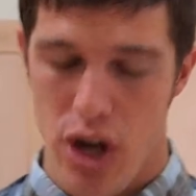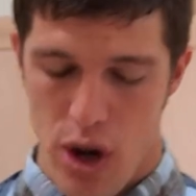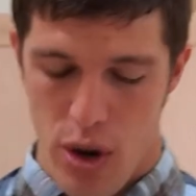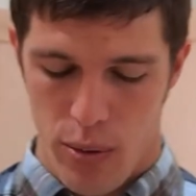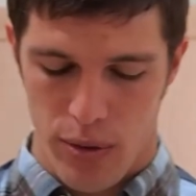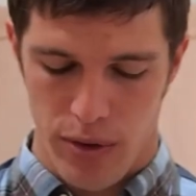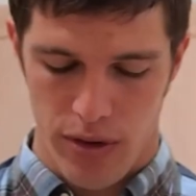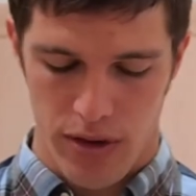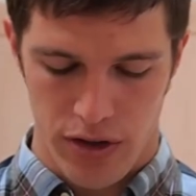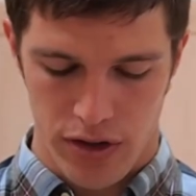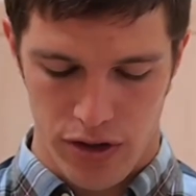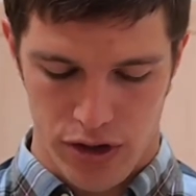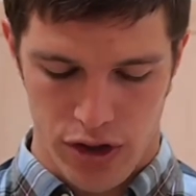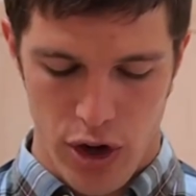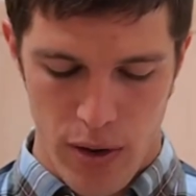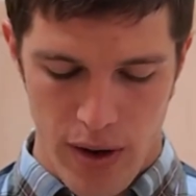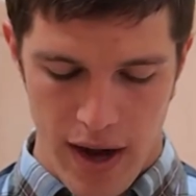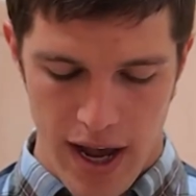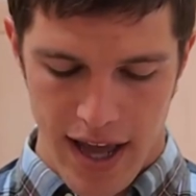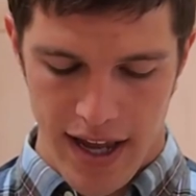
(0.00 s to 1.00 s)
where they'll
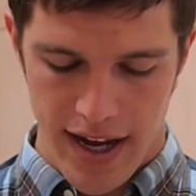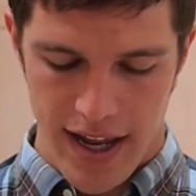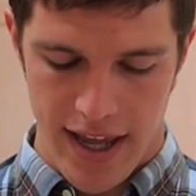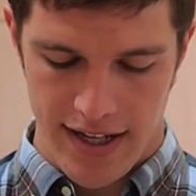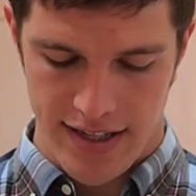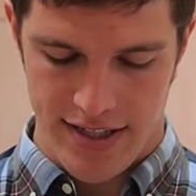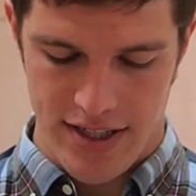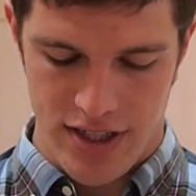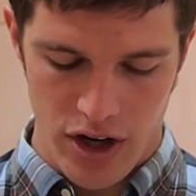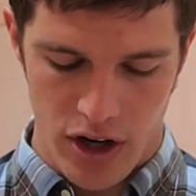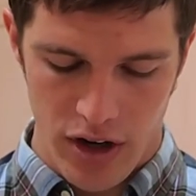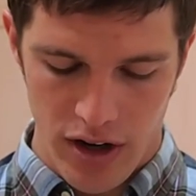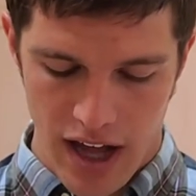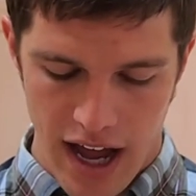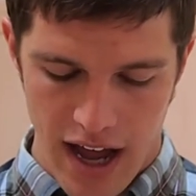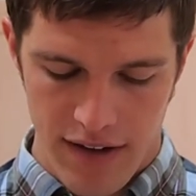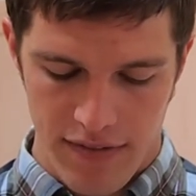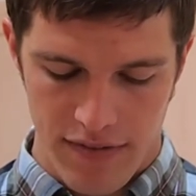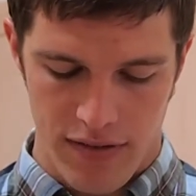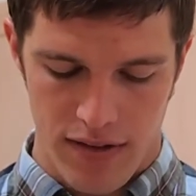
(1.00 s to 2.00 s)
go ahead and start
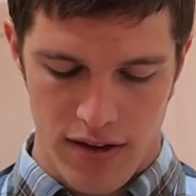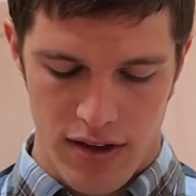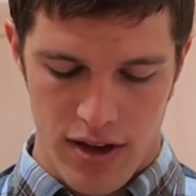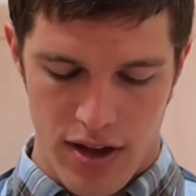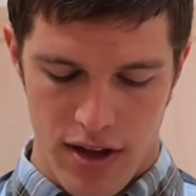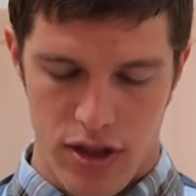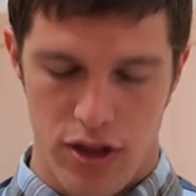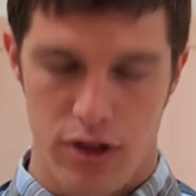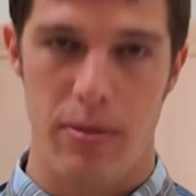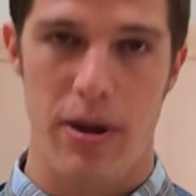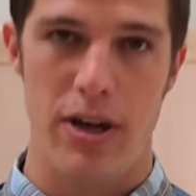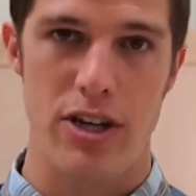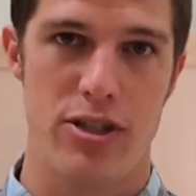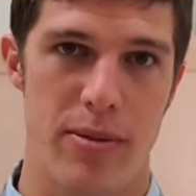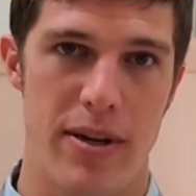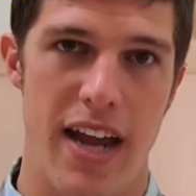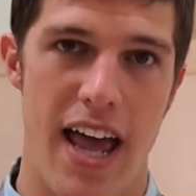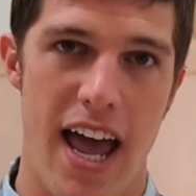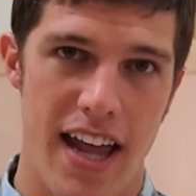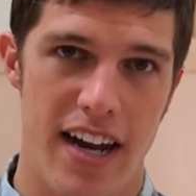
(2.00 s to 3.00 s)
off their
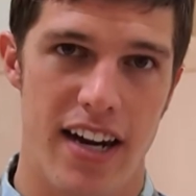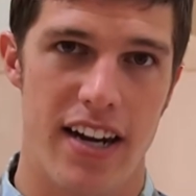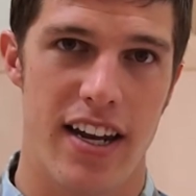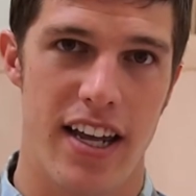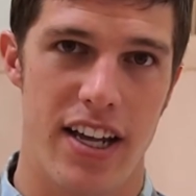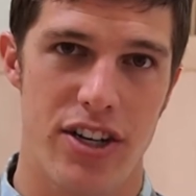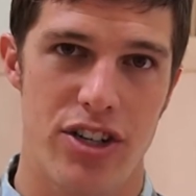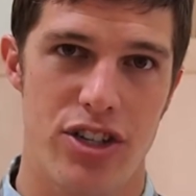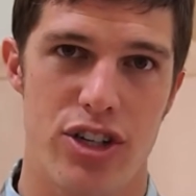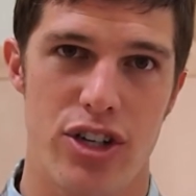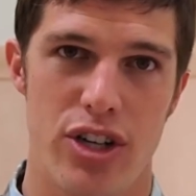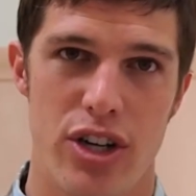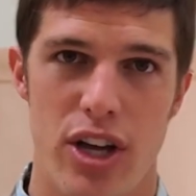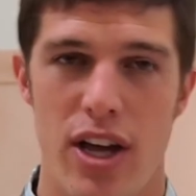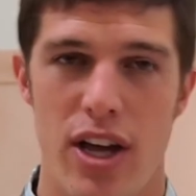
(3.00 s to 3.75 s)
measurement at 1 inch,